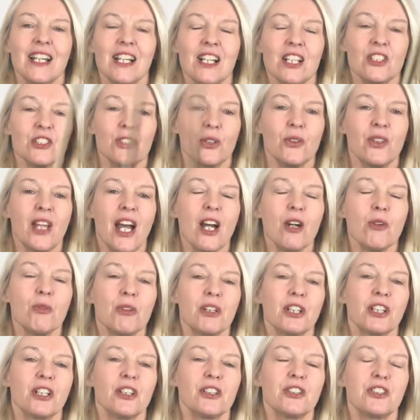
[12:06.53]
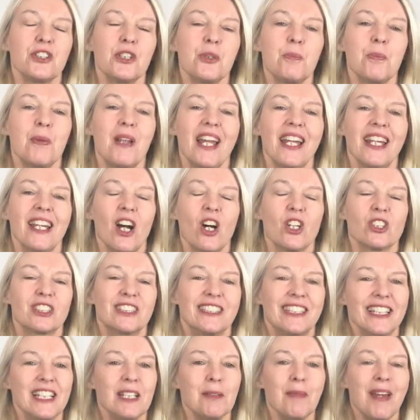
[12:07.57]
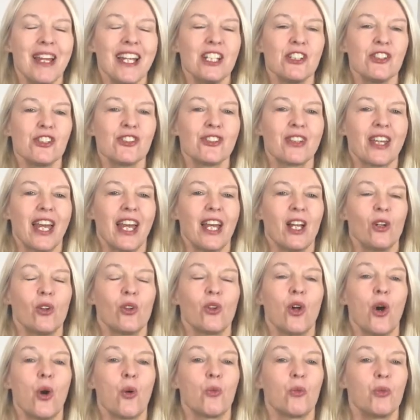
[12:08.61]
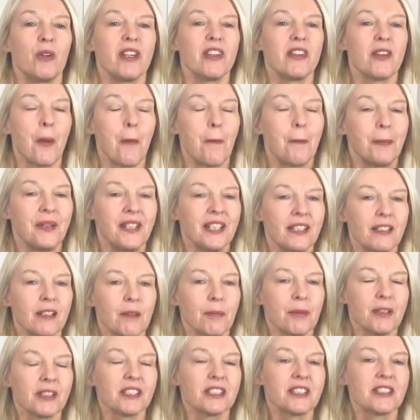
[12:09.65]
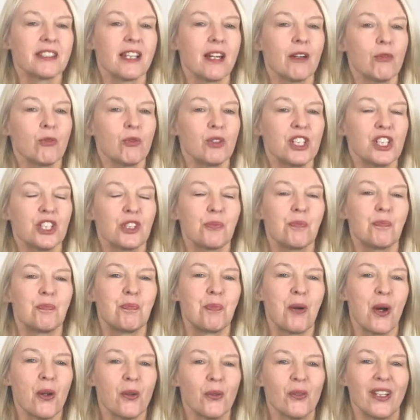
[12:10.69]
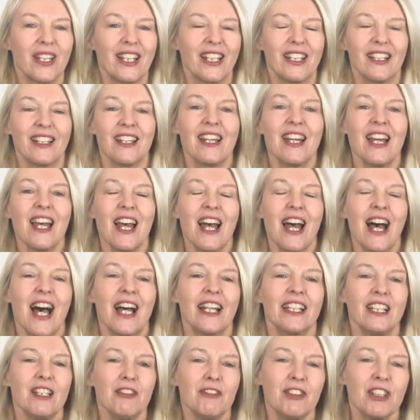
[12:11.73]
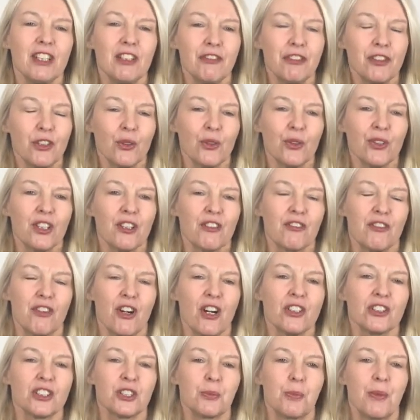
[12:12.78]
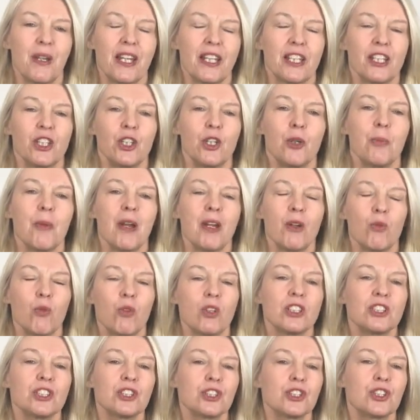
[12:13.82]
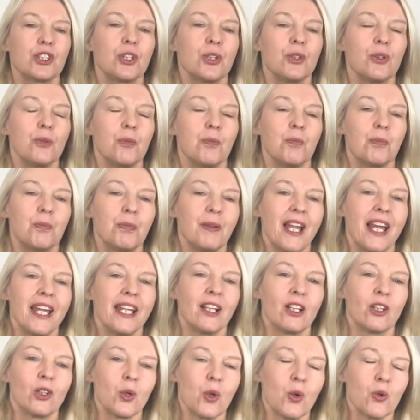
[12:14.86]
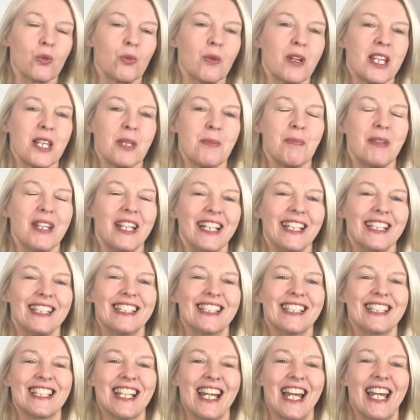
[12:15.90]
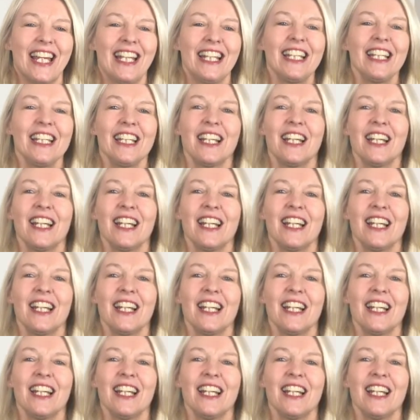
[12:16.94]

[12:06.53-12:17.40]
So now we're going to play our D major scale with a peanut butter sandwich bowing. And even if you're an advanced player, you may want to play along with me today,